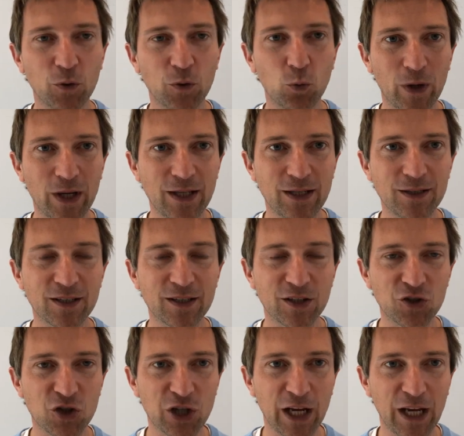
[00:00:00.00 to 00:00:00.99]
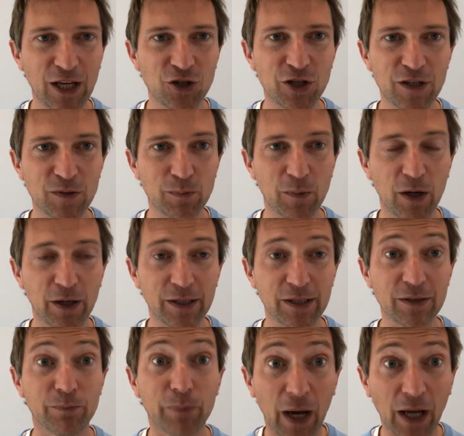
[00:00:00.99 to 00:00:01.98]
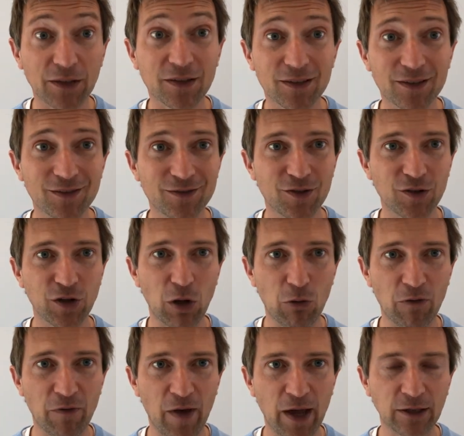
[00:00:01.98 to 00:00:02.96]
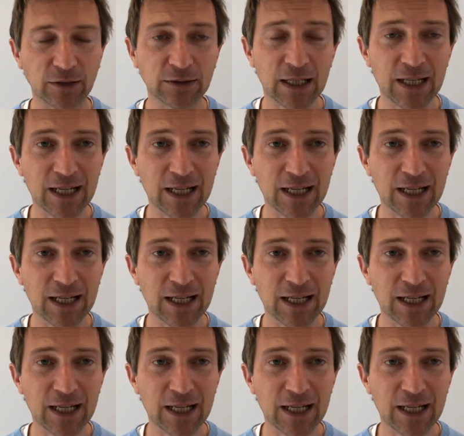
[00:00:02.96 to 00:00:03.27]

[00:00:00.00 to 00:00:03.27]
the wind and change his mind, but to no avail.